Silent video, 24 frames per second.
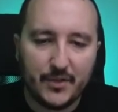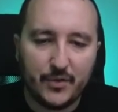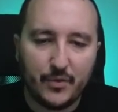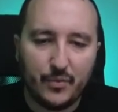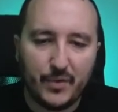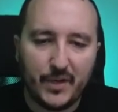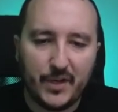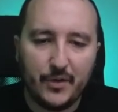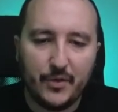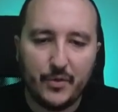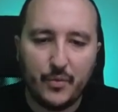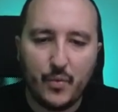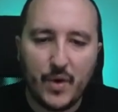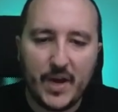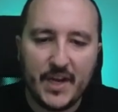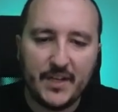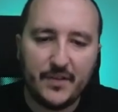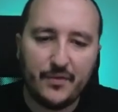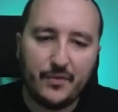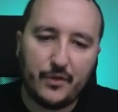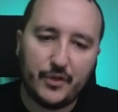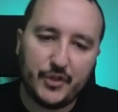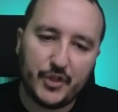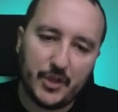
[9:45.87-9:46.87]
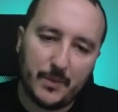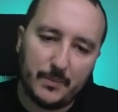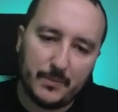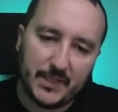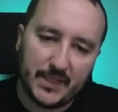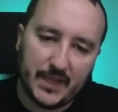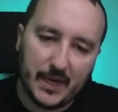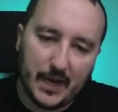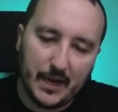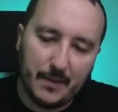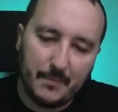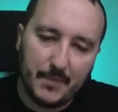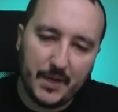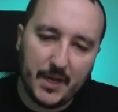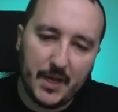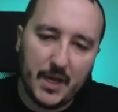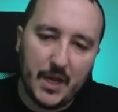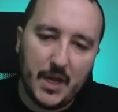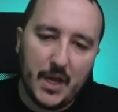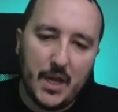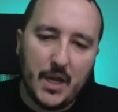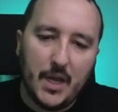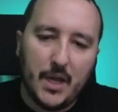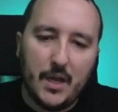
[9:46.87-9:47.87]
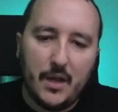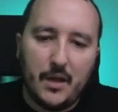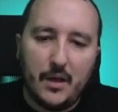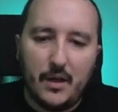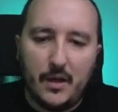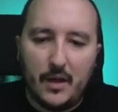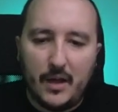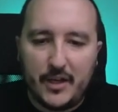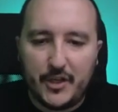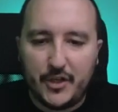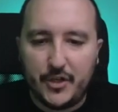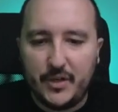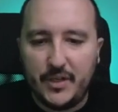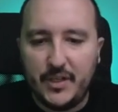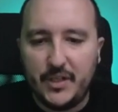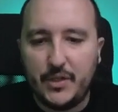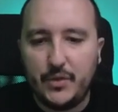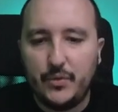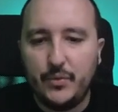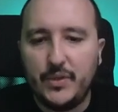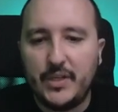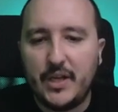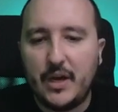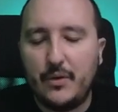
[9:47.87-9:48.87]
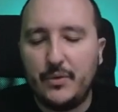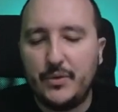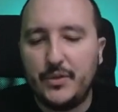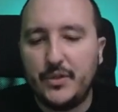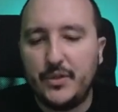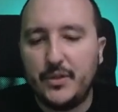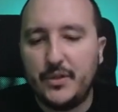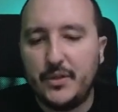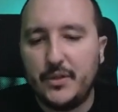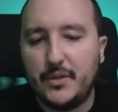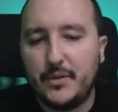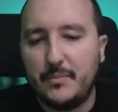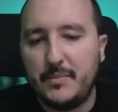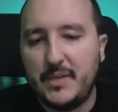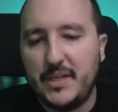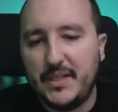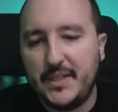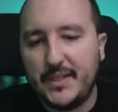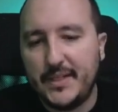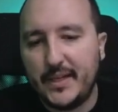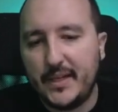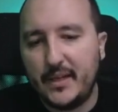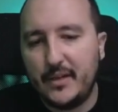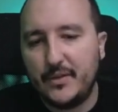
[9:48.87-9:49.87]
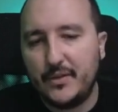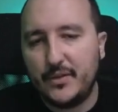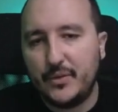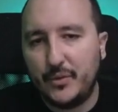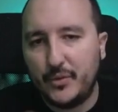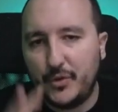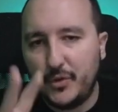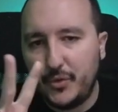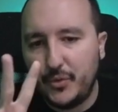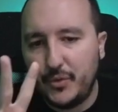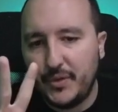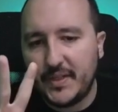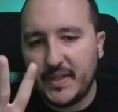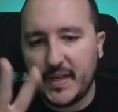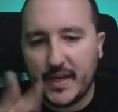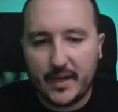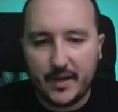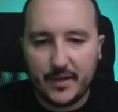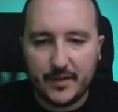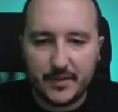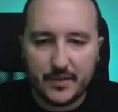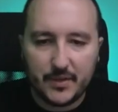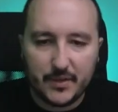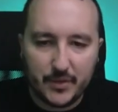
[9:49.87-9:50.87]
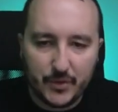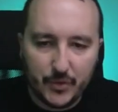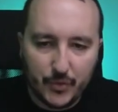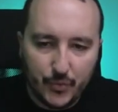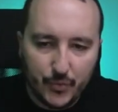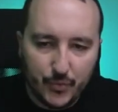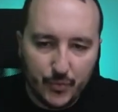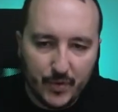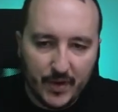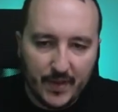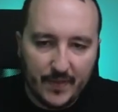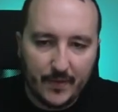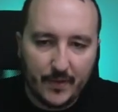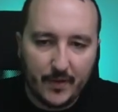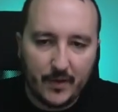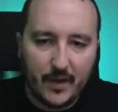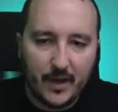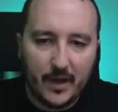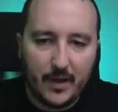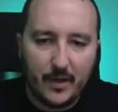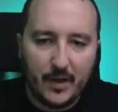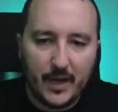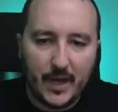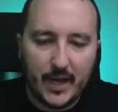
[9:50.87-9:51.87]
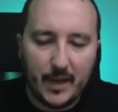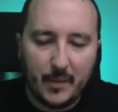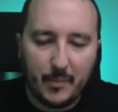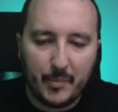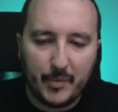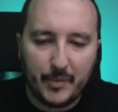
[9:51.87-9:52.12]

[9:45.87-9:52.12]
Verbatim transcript: So we're going to wait for some time, actually 2000 milliseconds, so two seconds to render our app.